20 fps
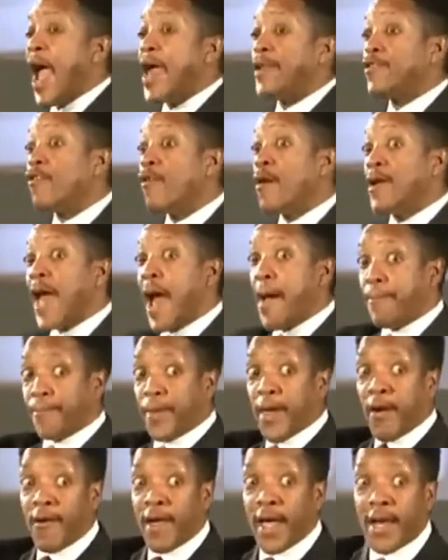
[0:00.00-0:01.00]
and during that
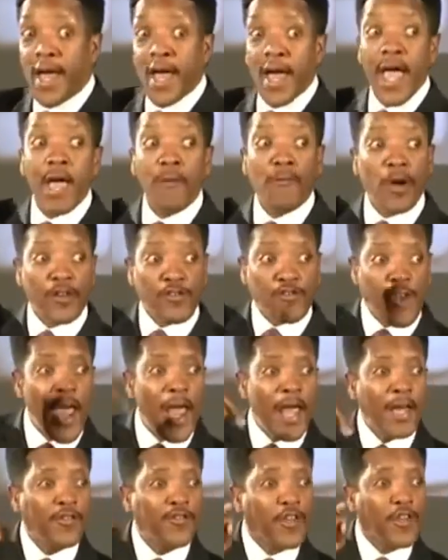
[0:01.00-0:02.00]
period, he would
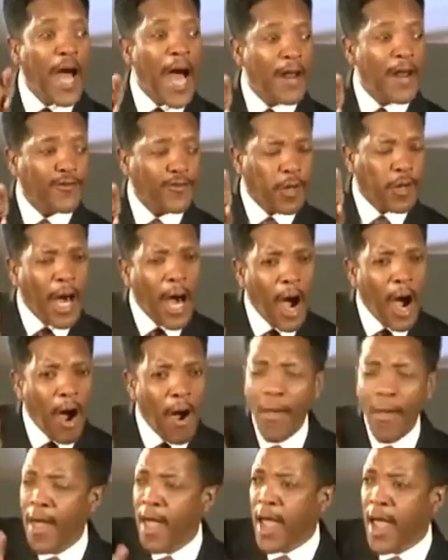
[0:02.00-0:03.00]
change God's
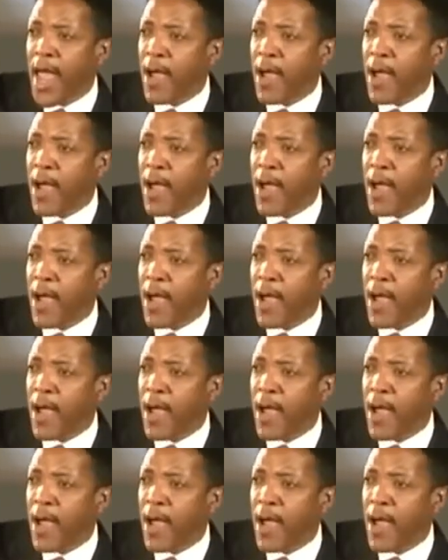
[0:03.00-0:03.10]
law.